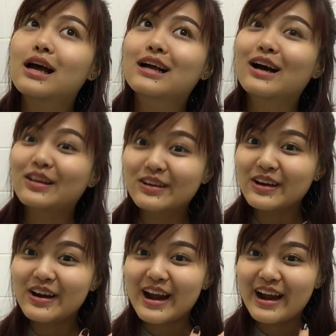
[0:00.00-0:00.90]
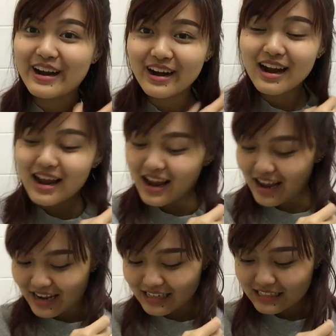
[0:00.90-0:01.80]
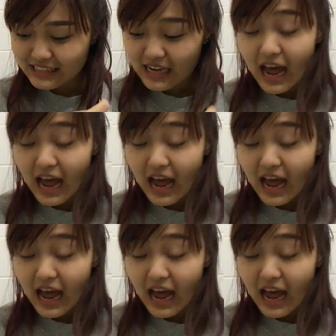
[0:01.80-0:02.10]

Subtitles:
color your hair, and